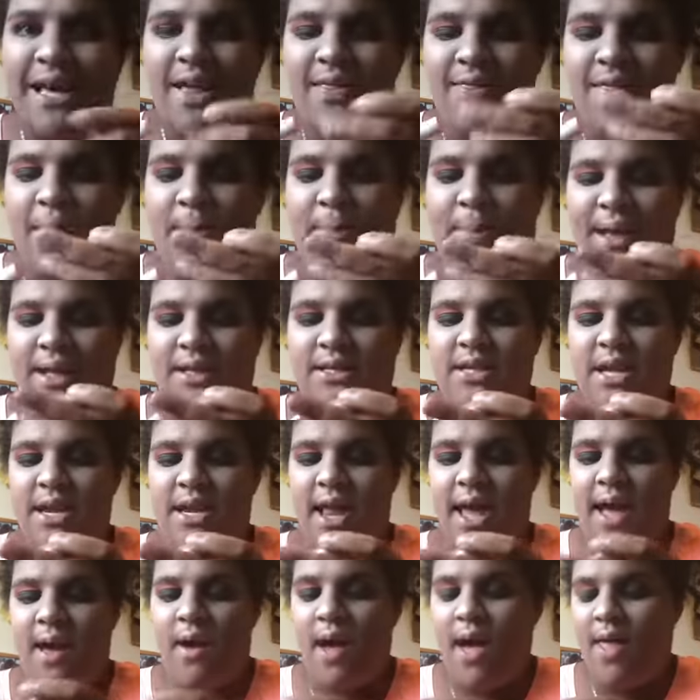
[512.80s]
They're better
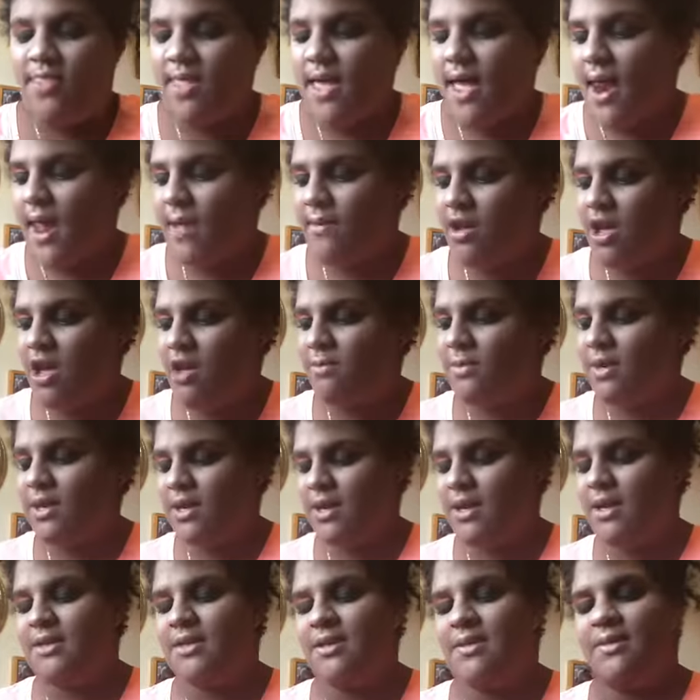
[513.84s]
now. And then I'm going to be
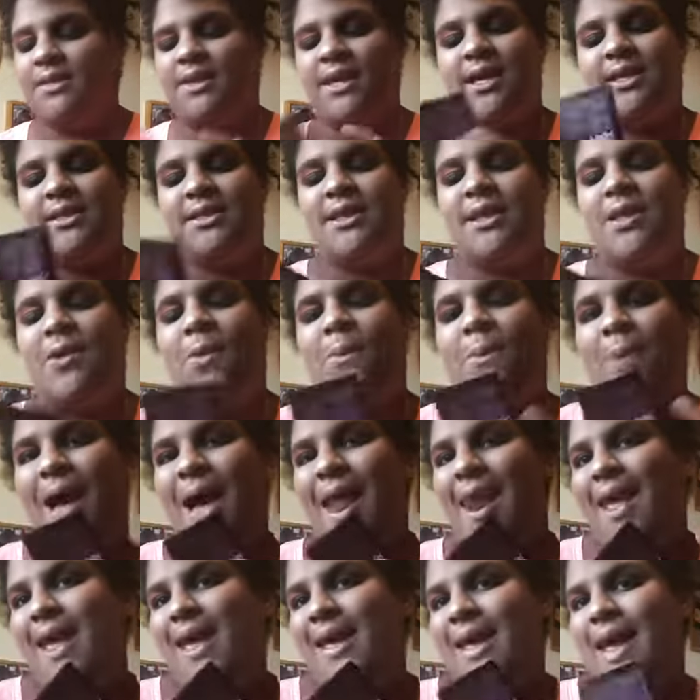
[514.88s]
using this little
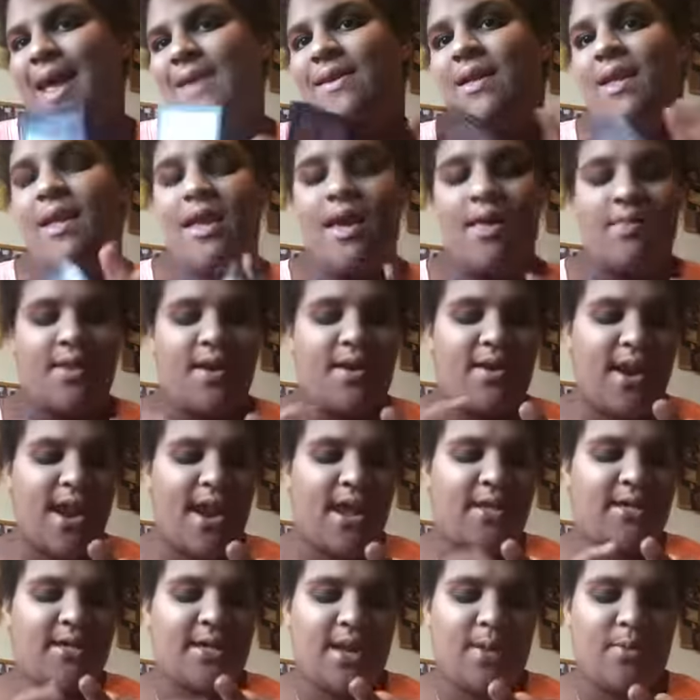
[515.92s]
palette again, the
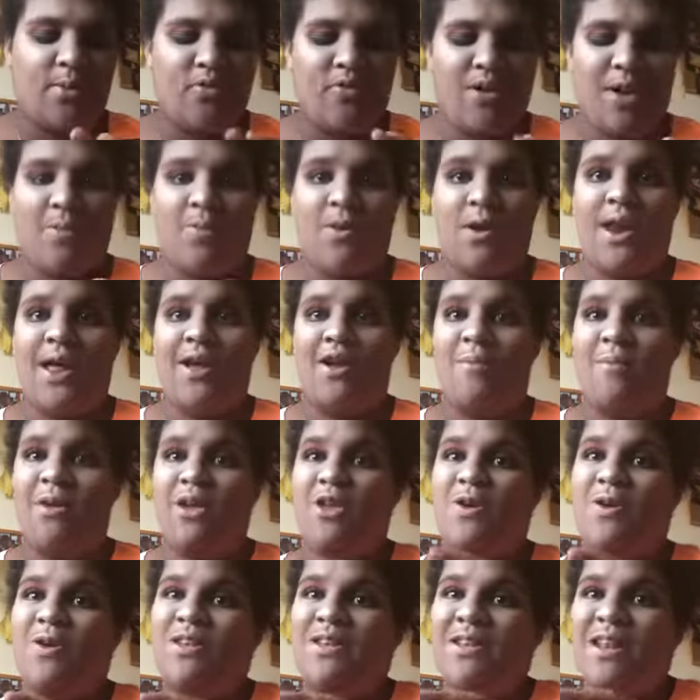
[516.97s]
NYX Lip Cream one. I'm going to be
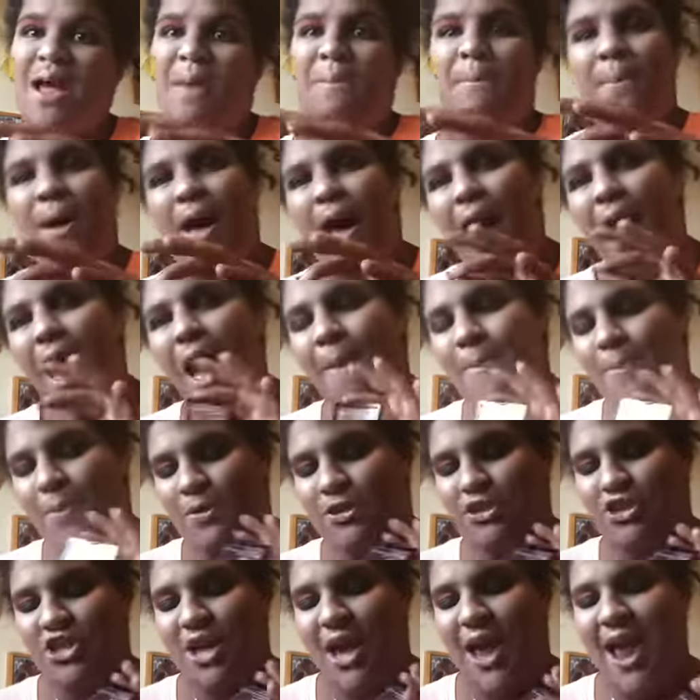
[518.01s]
using a purple
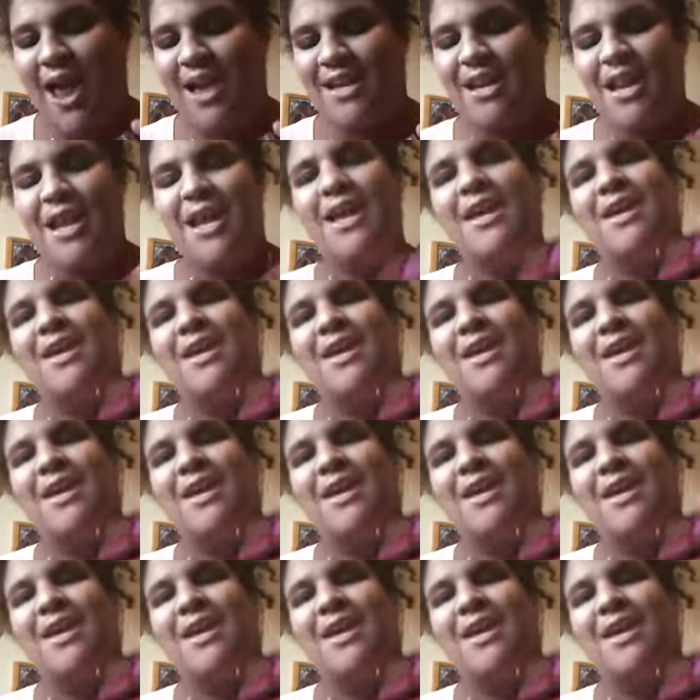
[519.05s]
shade